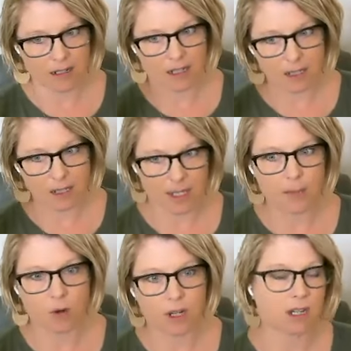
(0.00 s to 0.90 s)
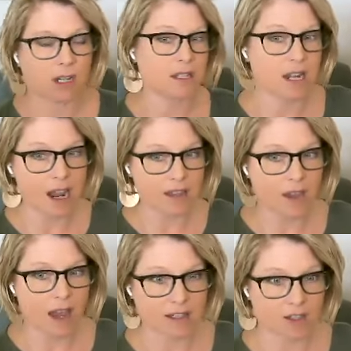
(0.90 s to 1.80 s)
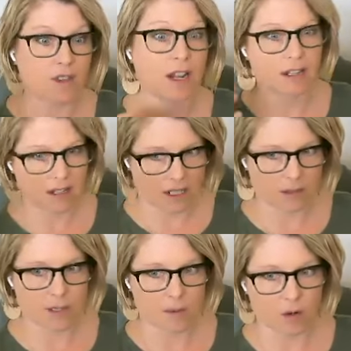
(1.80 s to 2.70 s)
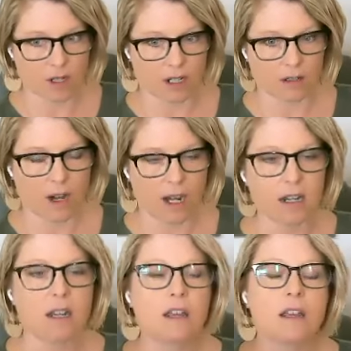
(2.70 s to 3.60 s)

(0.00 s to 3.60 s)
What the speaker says: keep smoking and deny that so that I can keep smoking, right?